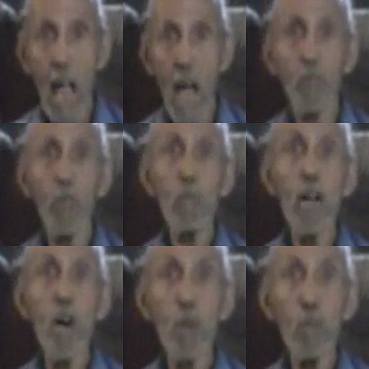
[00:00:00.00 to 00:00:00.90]
And from
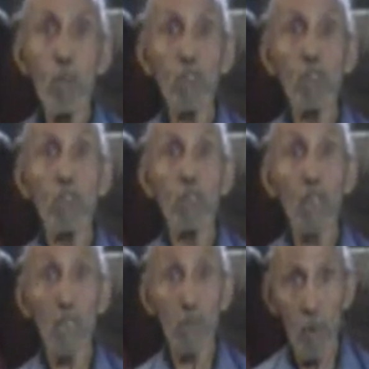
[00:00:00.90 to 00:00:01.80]
my own personal
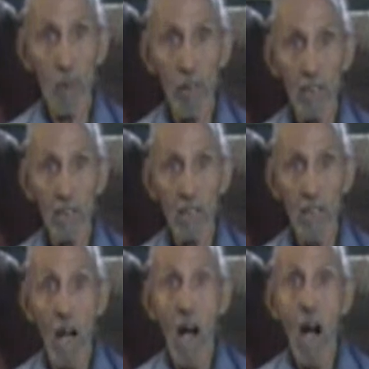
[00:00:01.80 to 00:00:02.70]
experience,
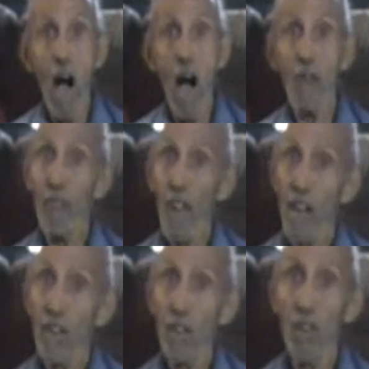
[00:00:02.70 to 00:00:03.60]
I
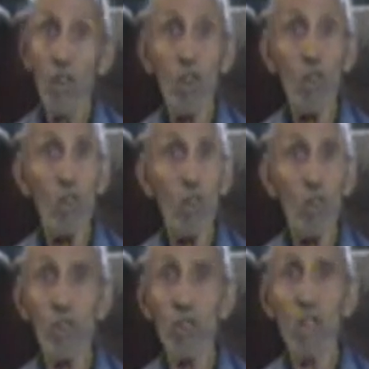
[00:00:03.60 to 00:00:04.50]
found a
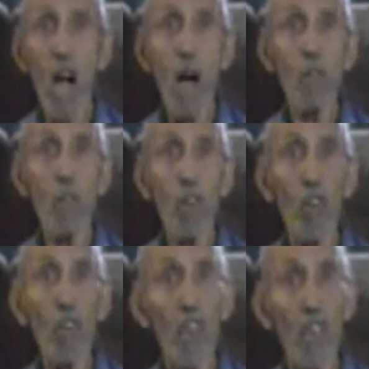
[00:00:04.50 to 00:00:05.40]
huge
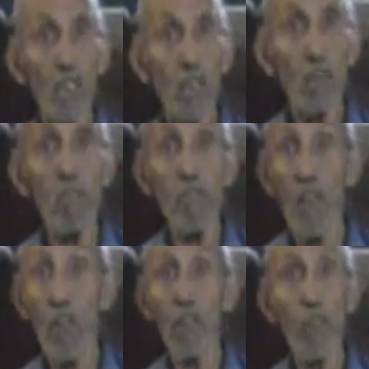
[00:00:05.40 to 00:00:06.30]
comical thing to be
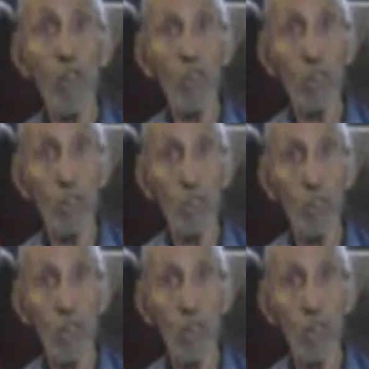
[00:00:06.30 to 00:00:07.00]
very, very true.